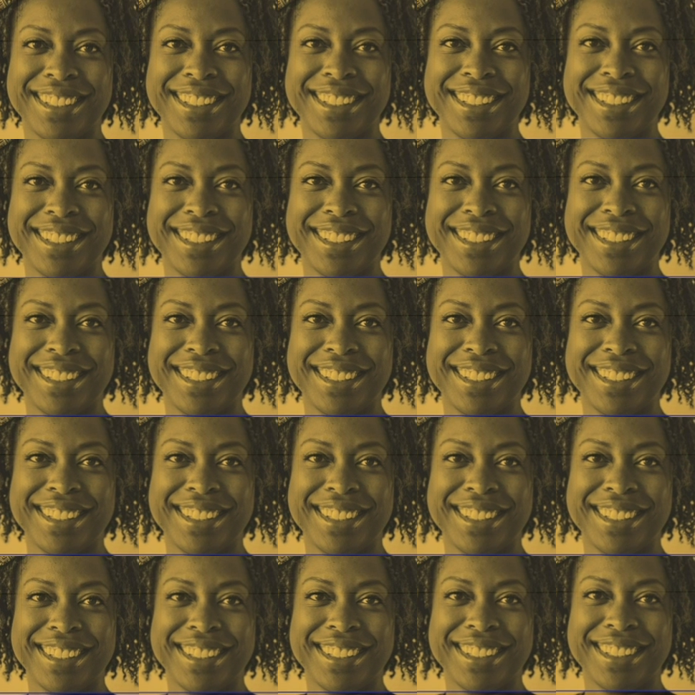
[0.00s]

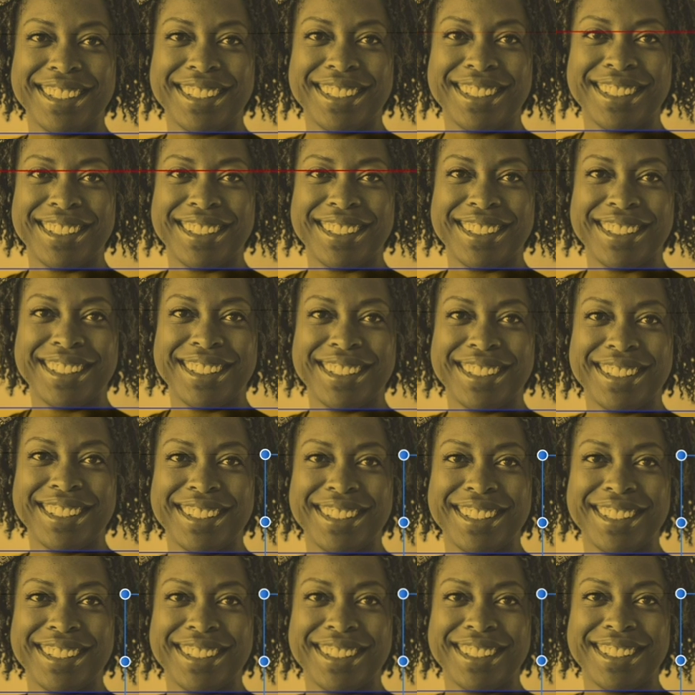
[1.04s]

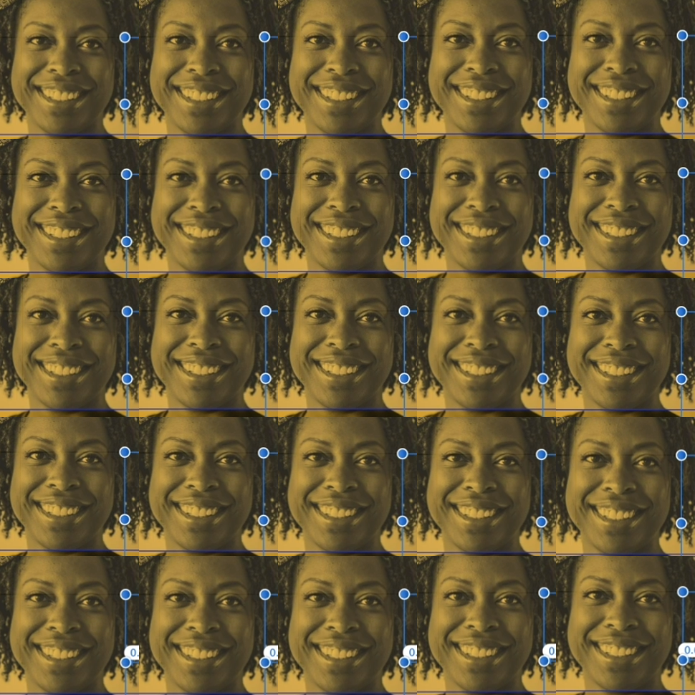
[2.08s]

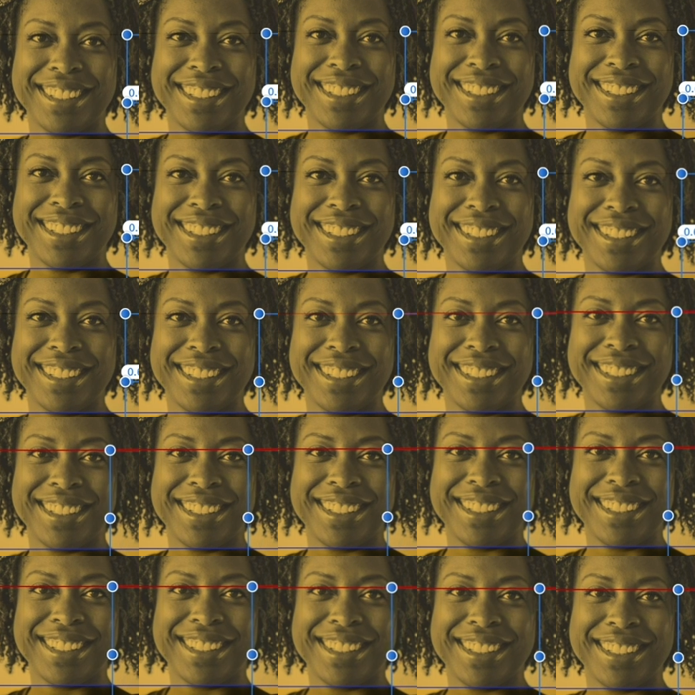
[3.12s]

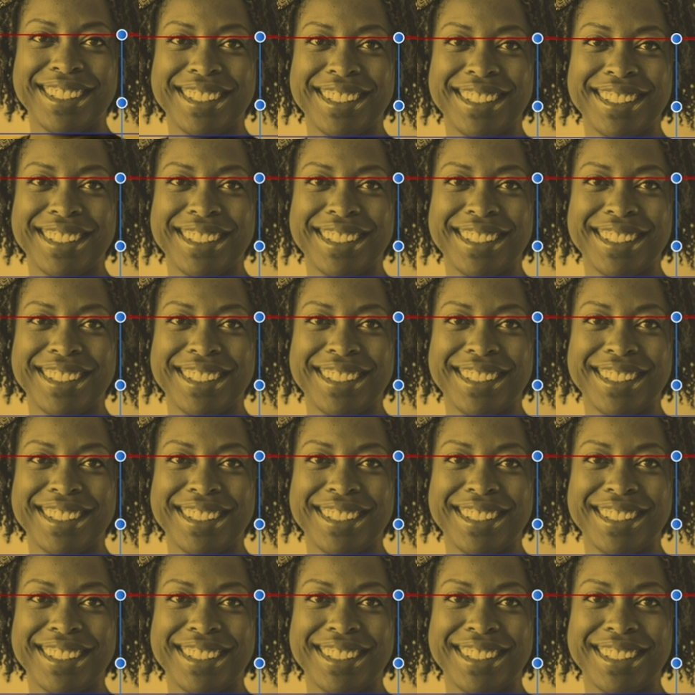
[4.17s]
[no speech]